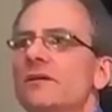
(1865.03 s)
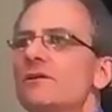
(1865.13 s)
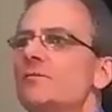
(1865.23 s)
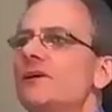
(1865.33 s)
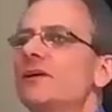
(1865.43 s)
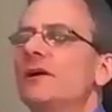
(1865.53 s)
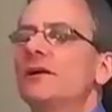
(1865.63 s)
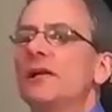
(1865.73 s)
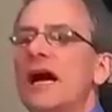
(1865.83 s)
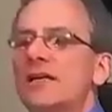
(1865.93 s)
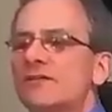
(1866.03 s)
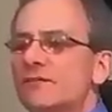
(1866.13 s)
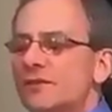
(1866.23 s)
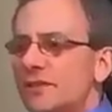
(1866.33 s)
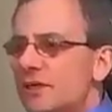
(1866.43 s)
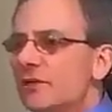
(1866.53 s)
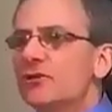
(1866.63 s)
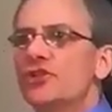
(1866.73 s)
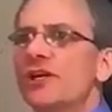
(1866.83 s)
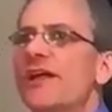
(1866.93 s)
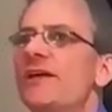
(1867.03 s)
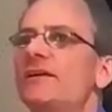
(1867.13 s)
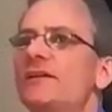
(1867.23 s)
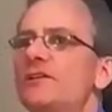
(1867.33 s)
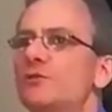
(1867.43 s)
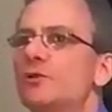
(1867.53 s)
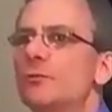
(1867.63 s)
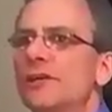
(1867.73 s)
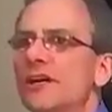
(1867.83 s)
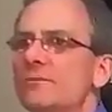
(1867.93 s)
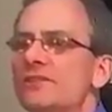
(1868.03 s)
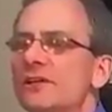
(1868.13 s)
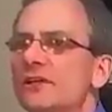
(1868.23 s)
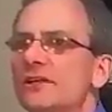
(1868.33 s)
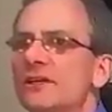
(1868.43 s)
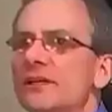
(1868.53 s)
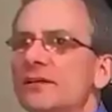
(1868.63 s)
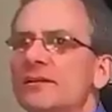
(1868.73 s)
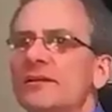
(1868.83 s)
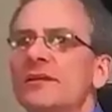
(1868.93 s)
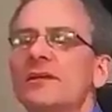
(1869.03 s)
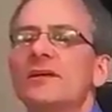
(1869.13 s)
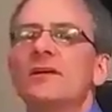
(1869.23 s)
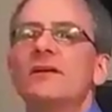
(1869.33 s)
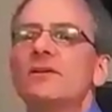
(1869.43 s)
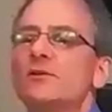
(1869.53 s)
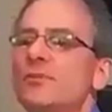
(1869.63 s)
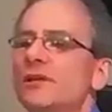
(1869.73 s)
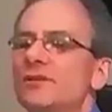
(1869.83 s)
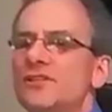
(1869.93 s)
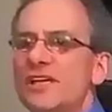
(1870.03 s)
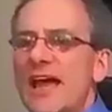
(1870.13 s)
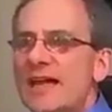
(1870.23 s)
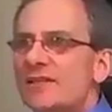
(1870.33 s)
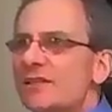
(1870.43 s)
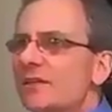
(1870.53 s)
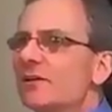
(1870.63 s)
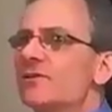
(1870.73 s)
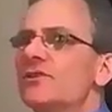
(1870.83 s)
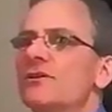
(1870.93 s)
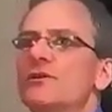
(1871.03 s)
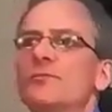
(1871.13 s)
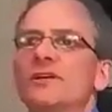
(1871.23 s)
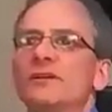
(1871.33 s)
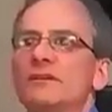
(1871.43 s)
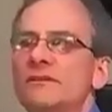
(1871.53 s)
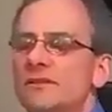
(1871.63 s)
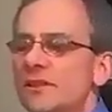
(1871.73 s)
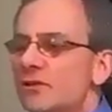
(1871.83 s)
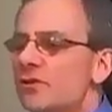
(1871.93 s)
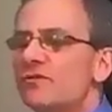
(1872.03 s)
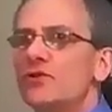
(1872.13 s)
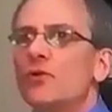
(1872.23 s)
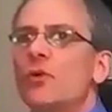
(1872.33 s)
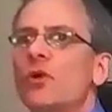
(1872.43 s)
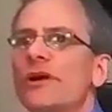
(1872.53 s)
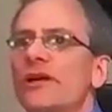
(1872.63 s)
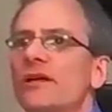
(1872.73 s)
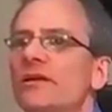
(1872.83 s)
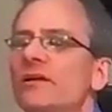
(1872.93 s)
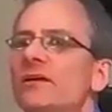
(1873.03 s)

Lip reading: There's been a lot of tears shed in this room that I'm sitting in. There's been sad tears. There's been tears of joy.